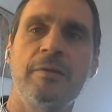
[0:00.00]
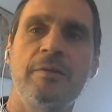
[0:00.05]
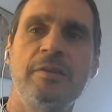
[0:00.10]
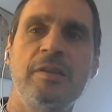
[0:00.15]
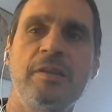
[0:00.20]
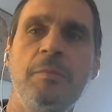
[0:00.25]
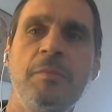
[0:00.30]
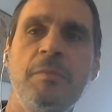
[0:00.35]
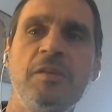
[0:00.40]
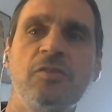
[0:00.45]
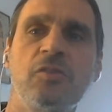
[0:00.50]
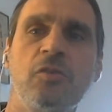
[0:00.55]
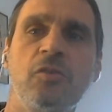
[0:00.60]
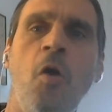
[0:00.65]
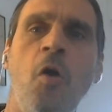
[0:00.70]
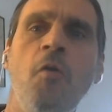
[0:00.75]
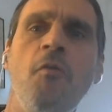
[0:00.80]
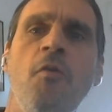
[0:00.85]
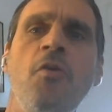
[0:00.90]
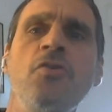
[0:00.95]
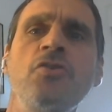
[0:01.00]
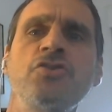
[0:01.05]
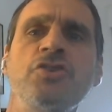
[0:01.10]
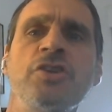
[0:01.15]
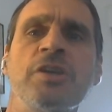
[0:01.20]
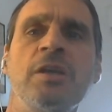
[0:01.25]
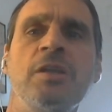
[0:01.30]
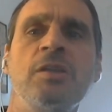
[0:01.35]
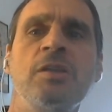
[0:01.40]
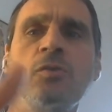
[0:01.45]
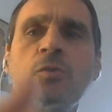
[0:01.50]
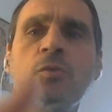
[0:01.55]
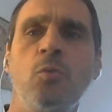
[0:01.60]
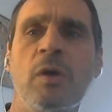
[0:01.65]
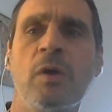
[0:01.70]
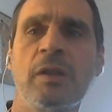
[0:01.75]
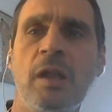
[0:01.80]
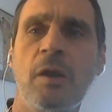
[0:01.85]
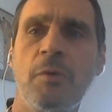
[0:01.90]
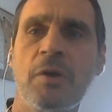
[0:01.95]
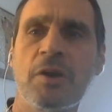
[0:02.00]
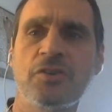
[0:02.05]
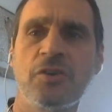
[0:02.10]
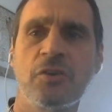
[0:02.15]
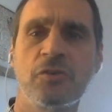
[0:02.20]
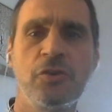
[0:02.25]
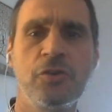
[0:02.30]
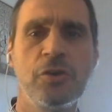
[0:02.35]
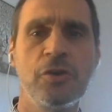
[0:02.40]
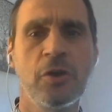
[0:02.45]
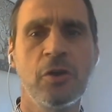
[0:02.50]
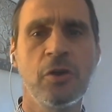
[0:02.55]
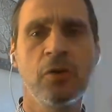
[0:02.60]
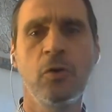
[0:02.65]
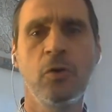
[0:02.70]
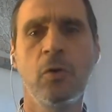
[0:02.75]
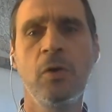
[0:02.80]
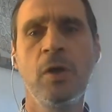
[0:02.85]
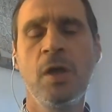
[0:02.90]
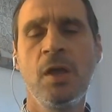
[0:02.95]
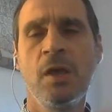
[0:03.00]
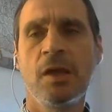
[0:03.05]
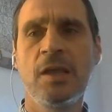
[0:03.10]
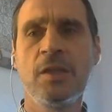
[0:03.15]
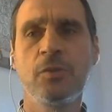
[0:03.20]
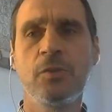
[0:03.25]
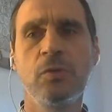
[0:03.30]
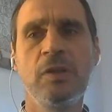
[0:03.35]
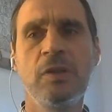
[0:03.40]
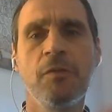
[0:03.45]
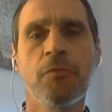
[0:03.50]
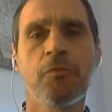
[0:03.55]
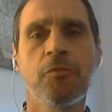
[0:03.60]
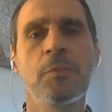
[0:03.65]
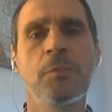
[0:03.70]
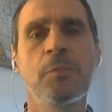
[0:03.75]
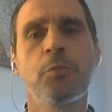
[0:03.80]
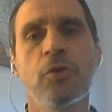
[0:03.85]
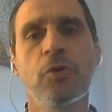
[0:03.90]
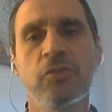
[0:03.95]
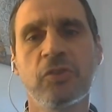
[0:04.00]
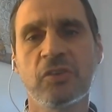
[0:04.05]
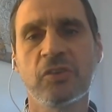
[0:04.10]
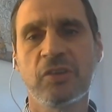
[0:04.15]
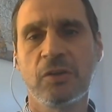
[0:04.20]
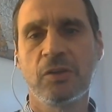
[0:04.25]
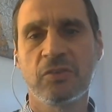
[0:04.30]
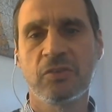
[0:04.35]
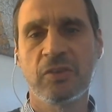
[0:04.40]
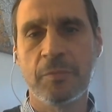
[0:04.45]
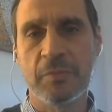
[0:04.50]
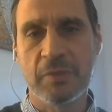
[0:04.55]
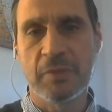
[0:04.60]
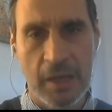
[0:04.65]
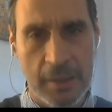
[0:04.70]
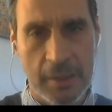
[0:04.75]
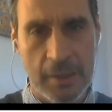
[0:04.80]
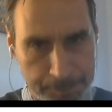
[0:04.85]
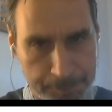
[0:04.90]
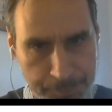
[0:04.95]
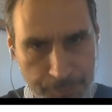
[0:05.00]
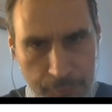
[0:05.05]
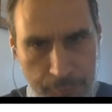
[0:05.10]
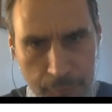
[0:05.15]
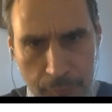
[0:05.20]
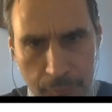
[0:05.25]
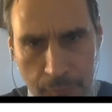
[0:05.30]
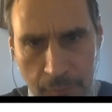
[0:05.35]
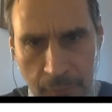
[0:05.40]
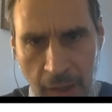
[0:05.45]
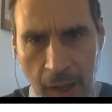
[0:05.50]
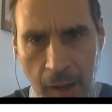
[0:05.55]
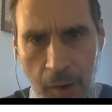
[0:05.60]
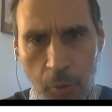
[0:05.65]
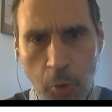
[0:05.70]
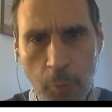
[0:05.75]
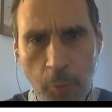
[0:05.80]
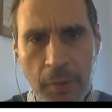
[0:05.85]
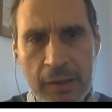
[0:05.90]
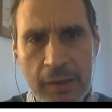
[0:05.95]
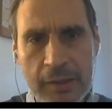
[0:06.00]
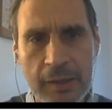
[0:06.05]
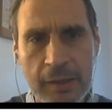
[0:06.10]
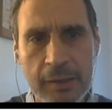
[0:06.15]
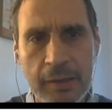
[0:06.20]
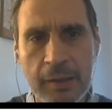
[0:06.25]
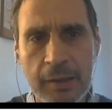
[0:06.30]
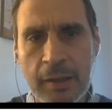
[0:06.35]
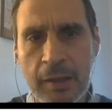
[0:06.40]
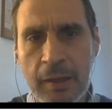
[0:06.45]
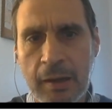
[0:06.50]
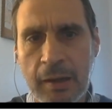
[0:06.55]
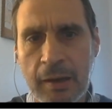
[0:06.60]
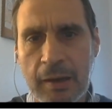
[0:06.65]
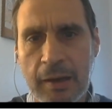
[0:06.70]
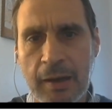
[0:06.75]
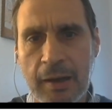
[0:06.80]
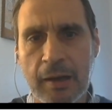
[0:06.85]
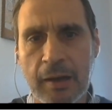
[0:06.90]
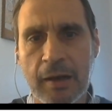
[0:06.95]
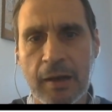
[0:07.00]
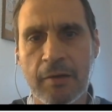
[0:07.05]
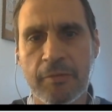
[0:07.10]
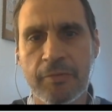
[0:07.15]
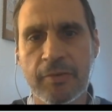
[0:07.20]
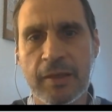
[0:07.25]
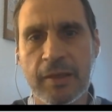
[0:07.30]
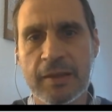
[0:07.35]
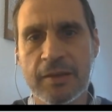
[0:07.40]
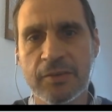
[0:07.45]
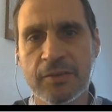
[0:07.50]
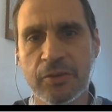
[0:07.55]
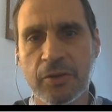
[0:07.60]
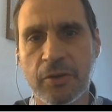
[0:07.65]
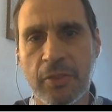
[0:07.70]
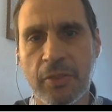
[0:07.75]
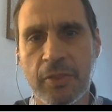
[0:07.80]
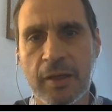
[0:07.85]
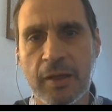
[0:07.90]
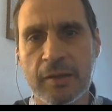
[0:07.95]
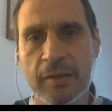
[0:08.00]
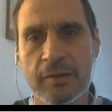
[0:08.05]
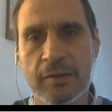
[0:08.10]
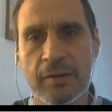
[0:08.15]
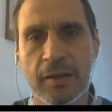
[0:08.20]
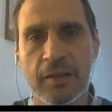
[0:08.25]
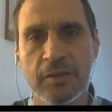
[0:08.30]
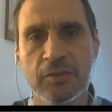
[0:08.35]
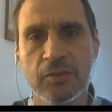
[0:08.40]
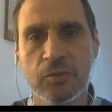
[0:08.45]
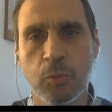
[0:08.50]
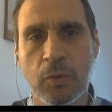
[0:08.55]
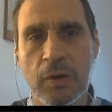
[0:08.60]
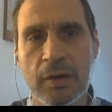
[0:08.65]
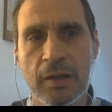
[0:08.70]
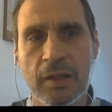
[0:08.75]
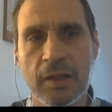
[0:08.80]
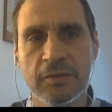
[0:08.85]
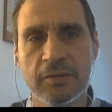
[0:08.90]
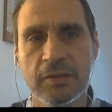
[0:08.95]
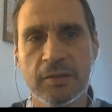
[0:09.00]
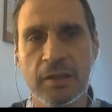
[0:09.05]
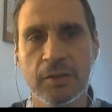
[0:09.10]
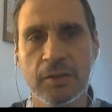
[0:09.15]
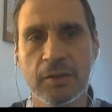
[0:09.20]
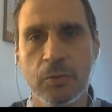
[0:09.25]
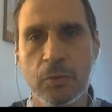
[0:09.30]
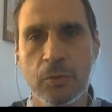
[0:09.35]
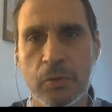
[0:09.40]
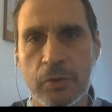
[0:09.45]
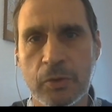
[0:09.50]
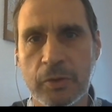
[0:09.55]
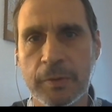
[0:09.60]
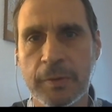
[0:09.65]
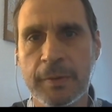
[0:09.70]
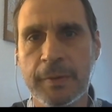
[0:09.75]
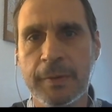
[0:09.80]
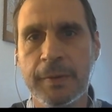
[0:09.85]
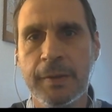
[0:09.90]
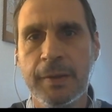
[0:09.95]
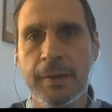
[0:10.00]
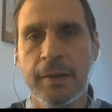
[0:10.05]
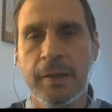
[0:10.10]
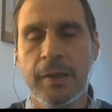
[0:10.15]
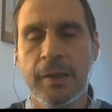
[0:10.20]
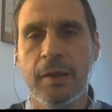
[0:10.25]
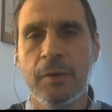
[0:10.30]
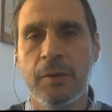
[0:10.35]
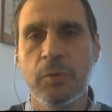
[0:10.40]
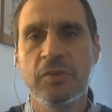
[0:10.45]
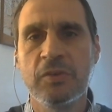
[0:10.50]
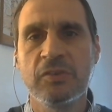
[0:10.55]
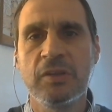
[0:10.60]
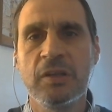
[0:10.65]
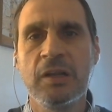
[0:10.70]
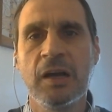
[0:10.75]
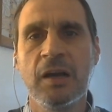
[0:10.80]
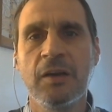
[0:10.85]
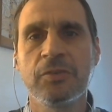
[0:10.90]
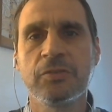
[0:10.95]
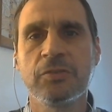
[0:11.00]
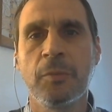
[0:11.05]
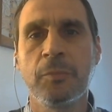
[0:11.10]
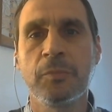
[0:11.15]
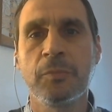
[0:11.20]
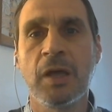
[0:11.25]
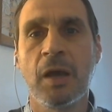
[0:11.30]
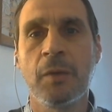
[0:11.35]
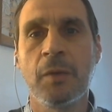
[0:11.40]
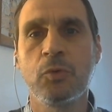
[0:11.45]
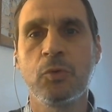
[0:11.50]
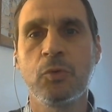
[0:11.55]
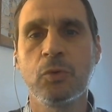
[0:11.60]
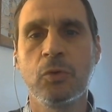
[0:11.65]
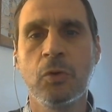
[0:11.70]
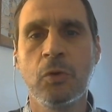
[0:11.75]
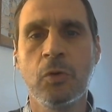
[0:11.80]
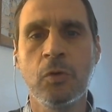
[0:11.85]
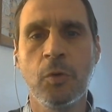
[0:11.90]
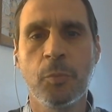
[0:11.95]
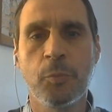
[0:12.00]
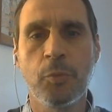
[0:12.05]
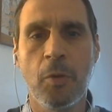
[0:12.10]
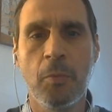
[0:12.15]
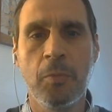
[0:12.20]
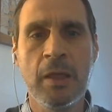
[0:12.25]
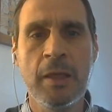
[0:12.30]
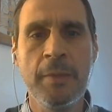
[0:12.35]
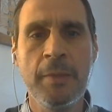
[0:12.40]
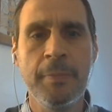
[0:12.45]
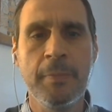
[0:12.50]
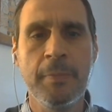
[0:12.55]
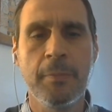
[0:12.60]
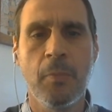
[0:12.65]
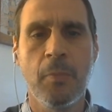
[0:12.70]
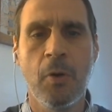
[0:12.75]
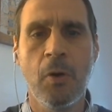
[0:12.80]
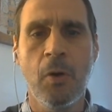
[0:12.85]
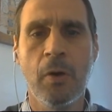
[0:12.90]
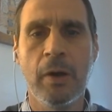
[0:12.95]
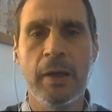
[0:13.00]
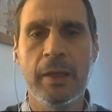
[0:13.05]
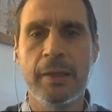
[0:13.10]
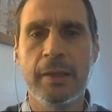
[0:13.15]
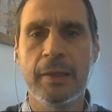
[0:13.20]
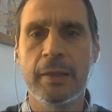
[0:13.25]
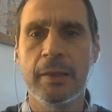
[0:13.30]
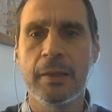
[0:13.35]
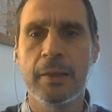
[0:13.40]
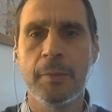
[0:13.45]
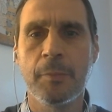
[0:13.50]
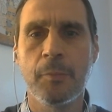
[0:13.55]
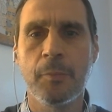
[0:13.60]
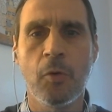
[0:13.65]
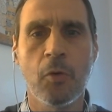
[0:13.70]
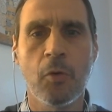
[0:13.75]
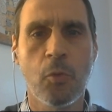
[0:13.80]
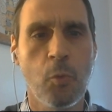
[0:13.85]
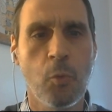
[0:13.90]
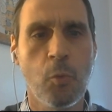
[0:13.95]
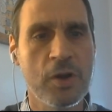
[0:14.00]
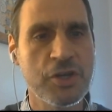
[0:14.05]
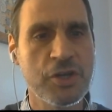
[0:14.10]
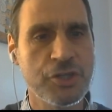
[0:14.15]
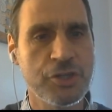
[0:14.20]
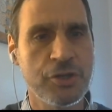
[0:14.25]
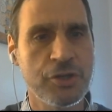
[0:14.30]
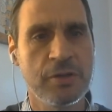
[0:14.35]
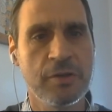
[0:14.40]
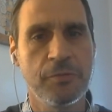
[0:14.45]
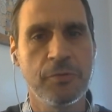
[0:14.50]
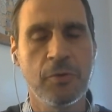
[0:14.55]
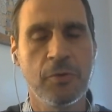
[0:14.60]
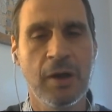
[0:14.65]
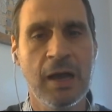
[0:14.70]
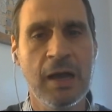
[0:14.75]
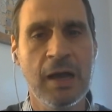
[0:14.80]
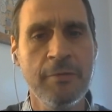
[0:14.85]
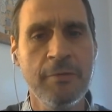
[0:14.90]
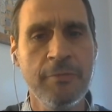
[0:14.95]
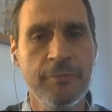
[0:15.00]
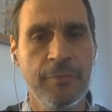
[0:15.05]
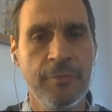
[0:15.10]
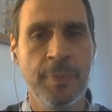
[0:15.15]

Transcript: team is converging into one direction. So you can go into different processes at the same time. I hope I have answered that as well as I could. We still have some time to go, no problem. More question if you have.